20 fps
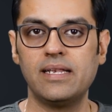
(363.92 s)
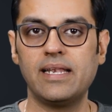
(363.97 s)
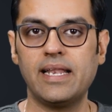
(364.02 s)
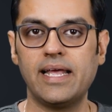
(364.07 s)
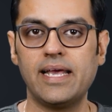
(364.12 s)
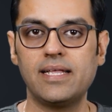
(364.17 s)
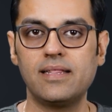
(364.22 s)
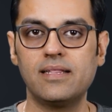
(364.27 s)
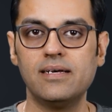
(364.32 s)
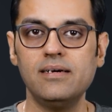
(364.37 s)

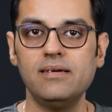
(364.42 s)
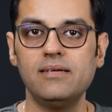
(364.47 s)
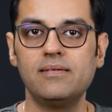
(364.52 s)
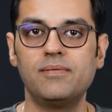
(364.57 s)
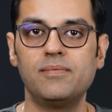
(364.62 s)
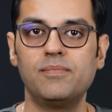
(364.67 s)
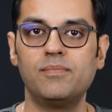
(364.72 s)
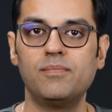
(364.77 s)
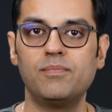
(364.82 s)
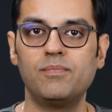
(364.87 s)
like the
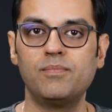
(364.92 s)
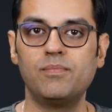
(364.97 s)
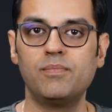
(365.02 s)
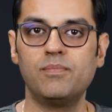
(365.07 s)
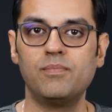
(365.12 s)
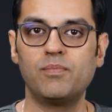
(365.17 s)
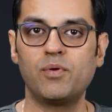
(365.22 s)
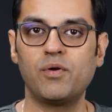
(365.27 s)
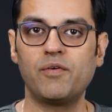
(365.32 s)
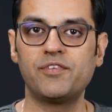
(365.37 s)

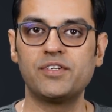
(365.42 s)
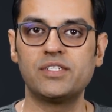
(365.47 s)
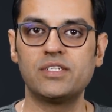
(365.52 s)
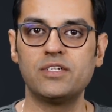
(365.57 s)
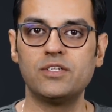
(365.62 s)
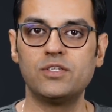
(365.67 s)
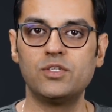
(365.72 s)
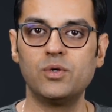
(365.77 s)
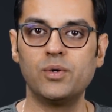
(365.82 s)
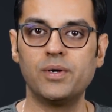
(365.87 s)

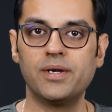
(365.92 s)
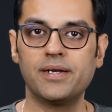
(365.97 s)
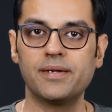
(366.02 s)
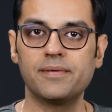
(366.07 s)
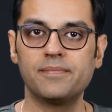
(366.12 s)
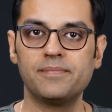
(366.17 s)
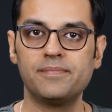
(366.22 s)
professionals do it.